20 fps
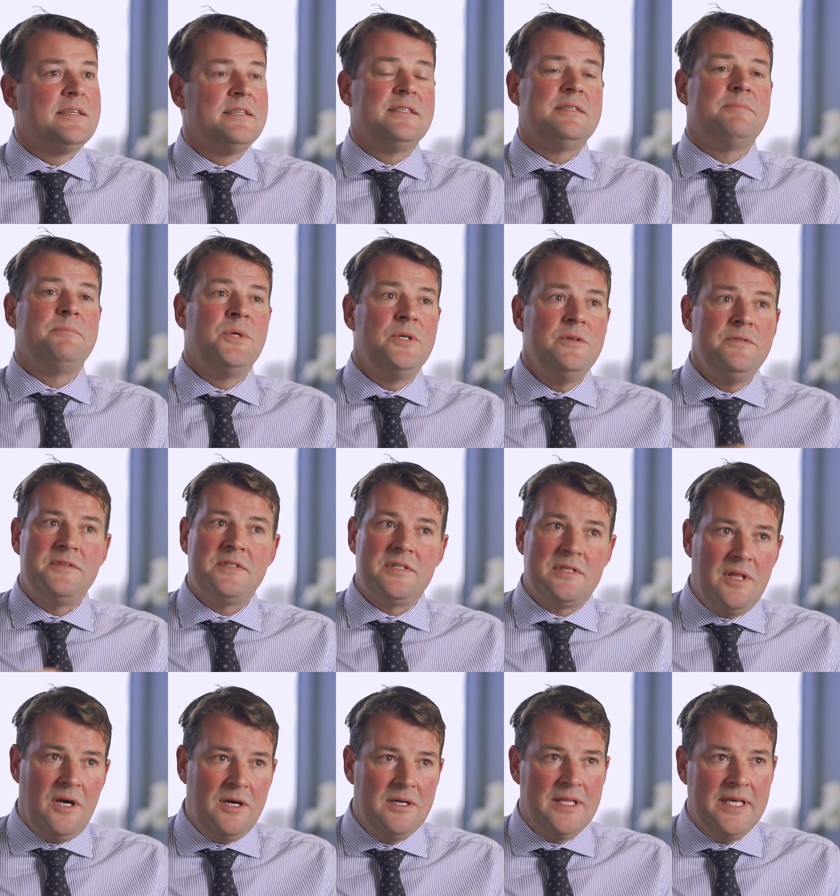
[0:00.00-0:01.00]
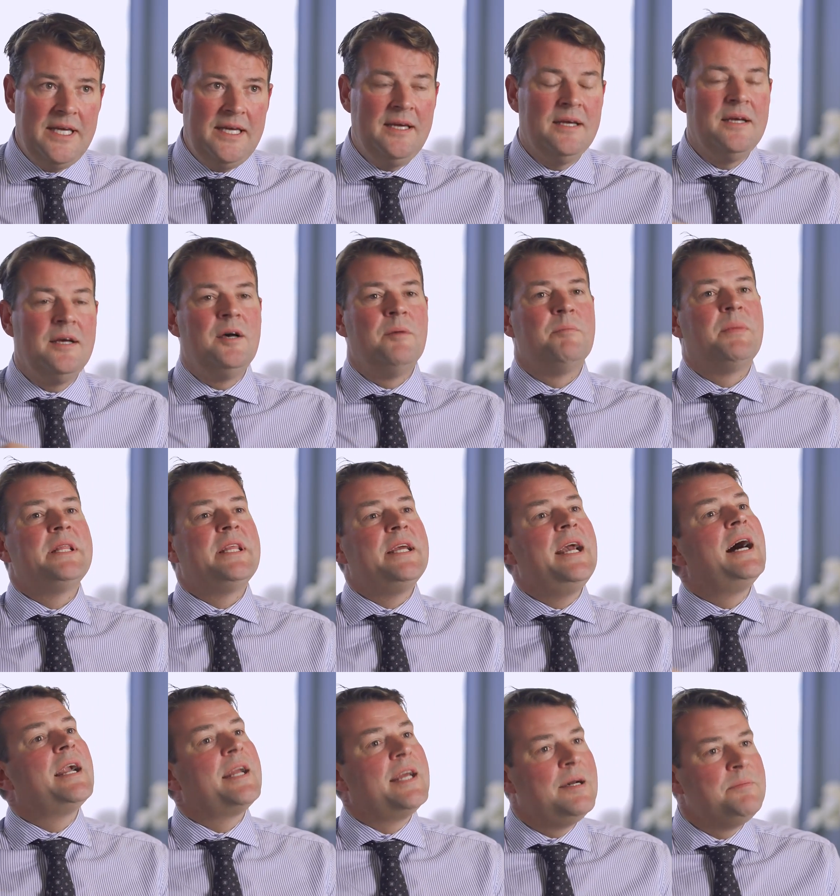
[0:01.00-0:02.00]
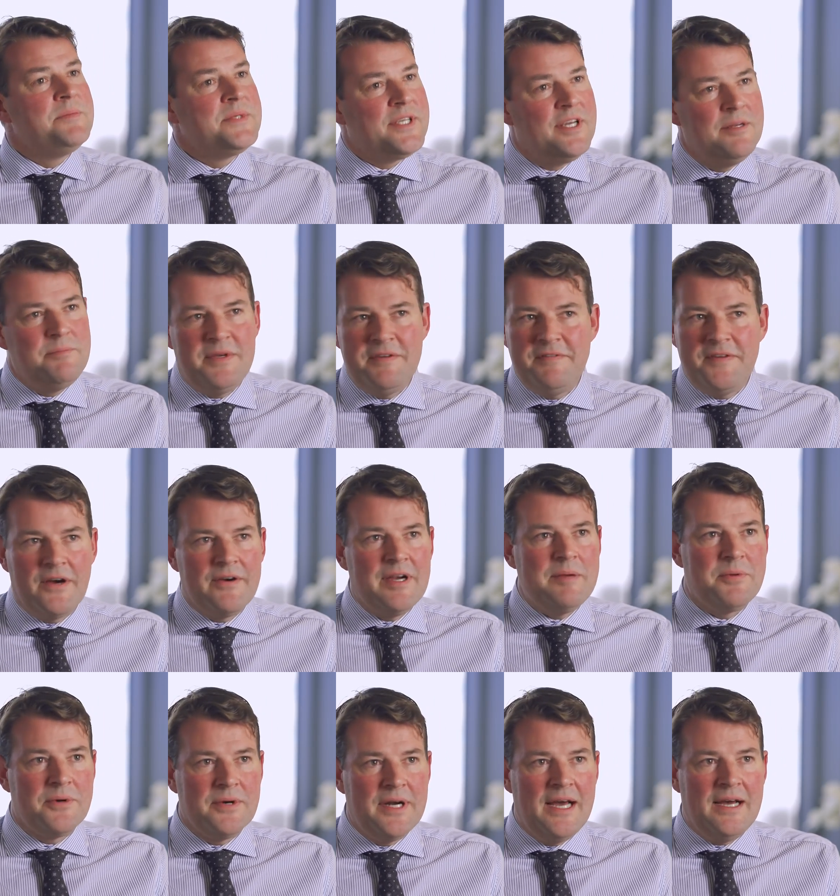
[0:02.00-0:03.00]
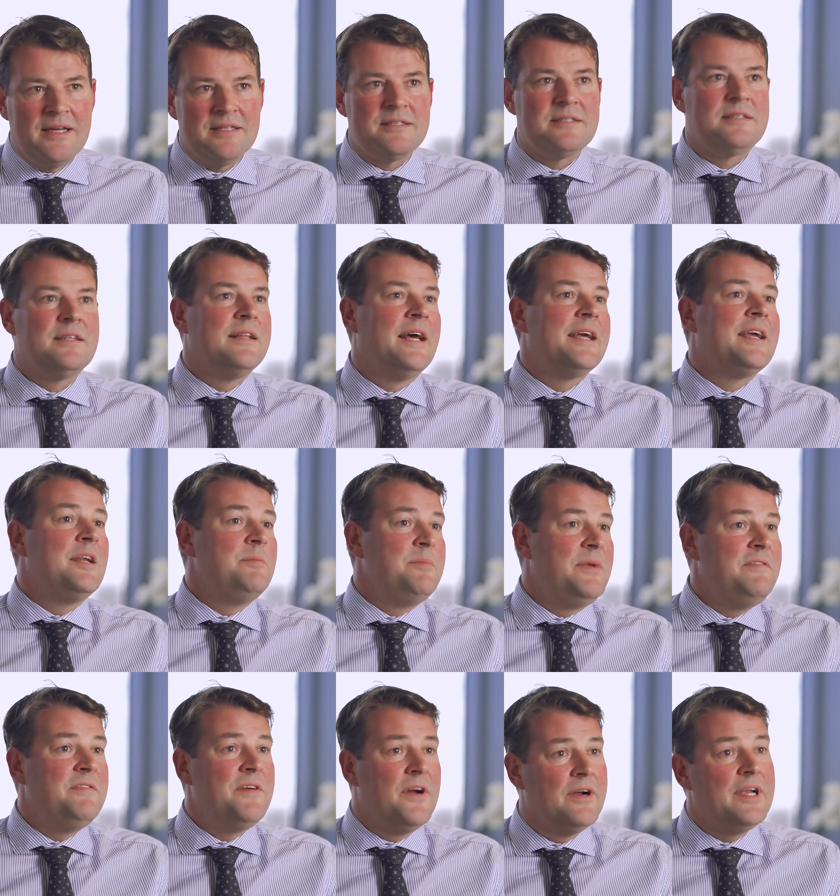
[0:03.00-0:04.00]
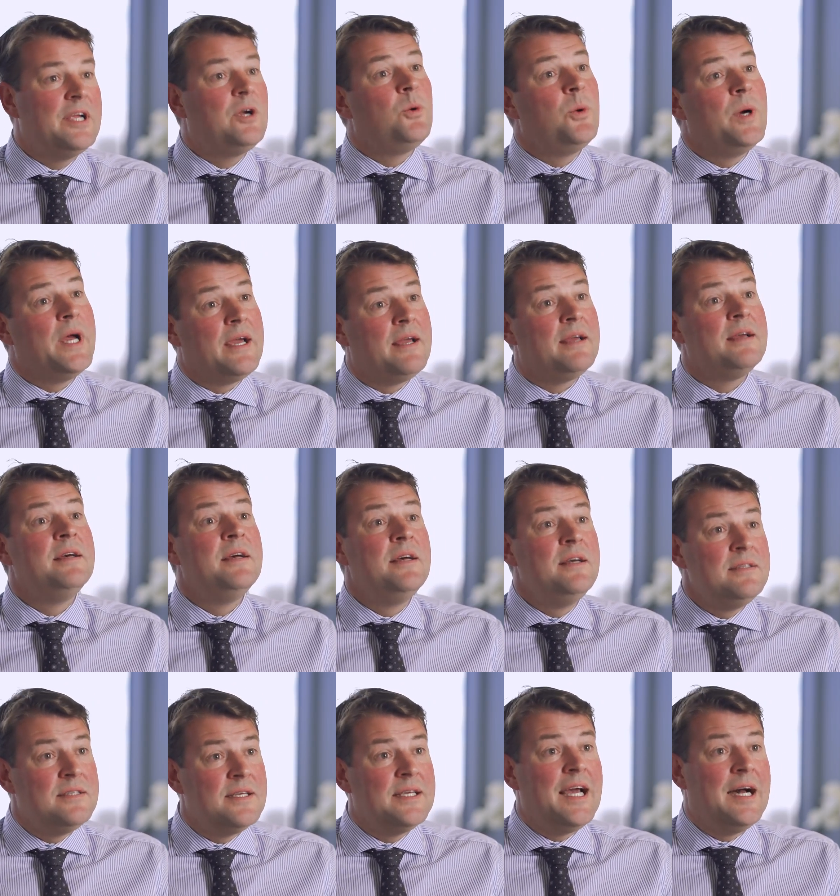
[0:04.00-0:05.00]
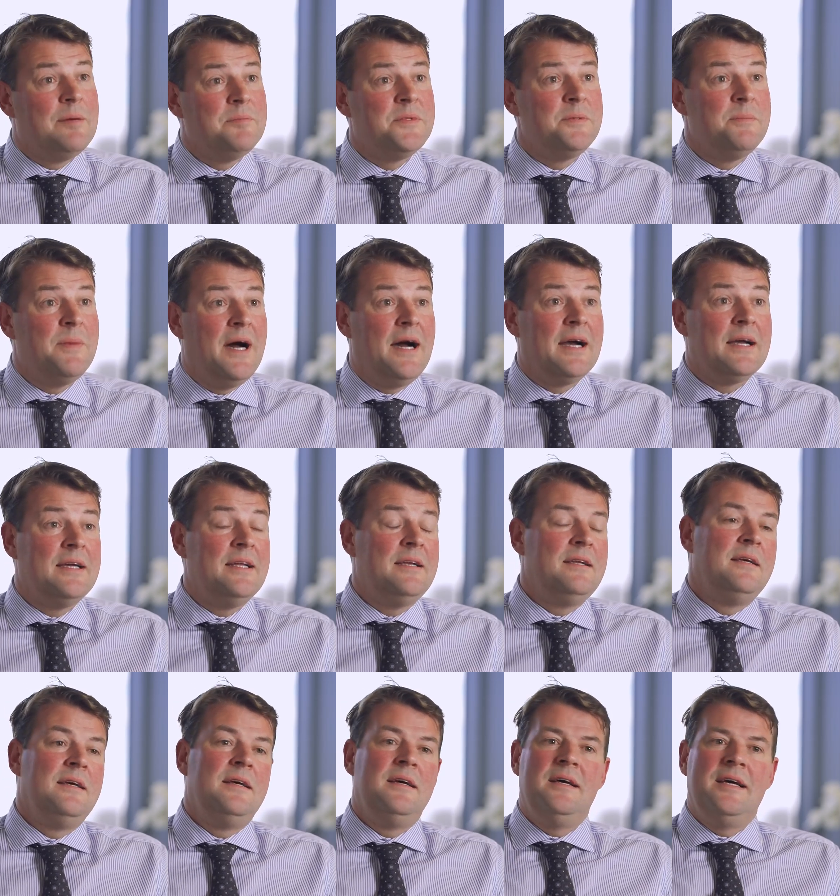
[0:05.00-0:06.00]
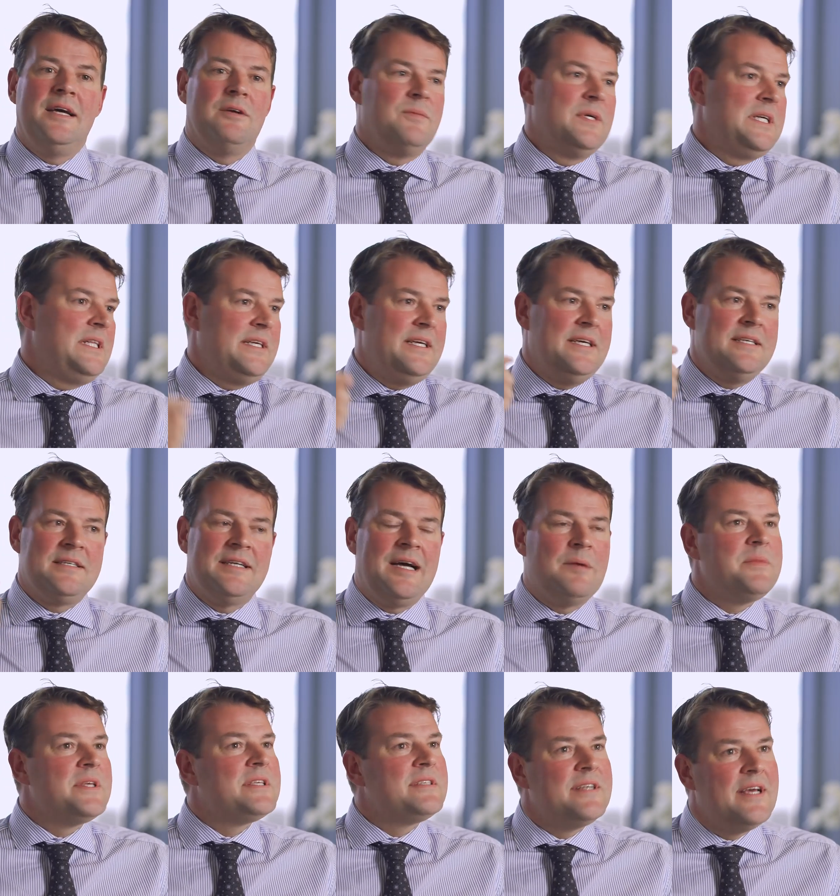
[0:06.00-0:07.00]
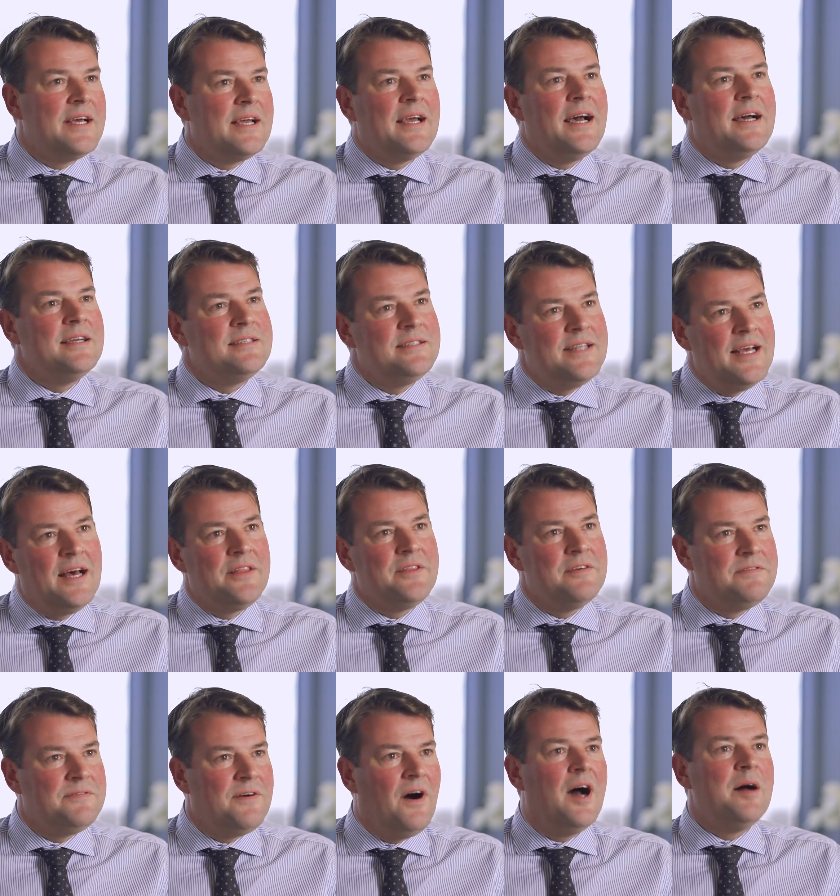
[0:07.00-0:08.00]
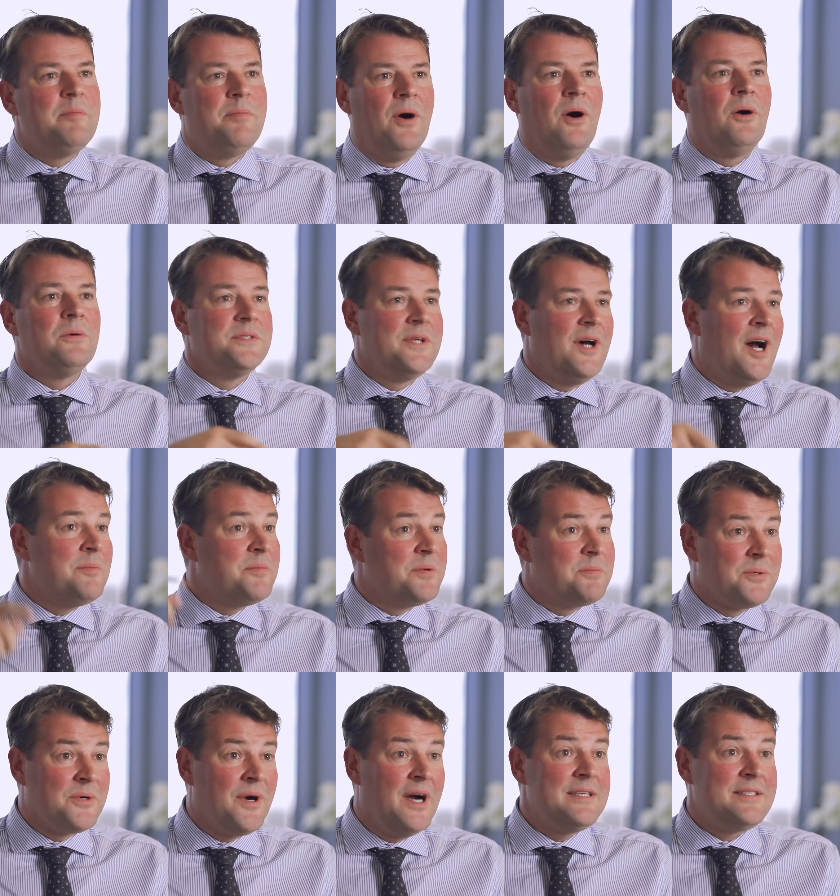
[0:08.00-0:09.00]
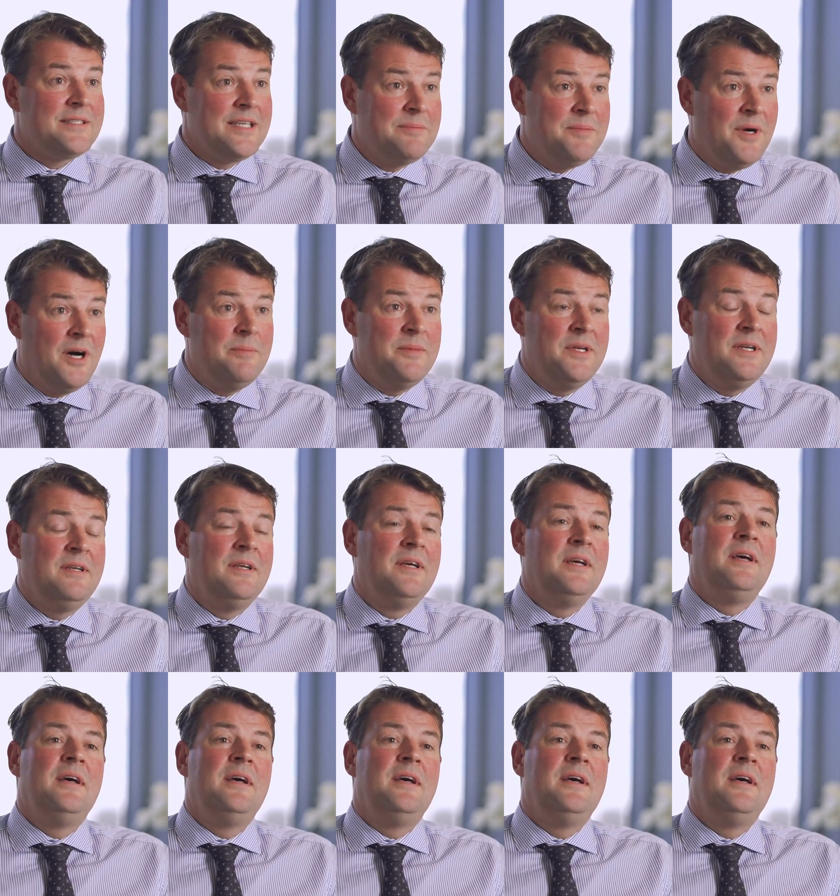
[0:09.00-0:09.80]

because it moves slowly, but the outcomes can be very pronounced and they can be very quick to come to market. It really is an up the staircase, down the fire pole type pricing moment.